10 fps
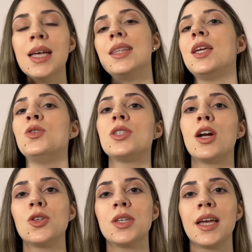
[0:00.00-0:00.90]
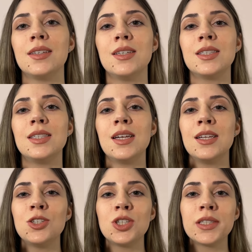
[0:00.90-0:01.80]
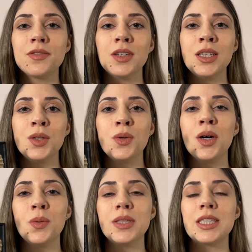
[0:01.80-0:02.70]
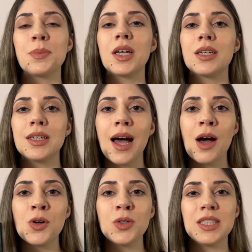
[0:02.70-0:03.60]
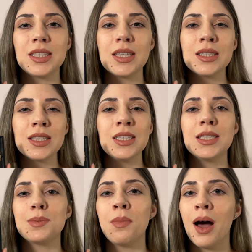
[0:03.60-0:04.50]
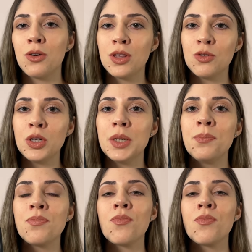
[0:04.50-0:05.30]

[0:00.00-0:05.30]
Then you start to get this delicious vanilla with some cacao, it's dusty, it's powdery honey.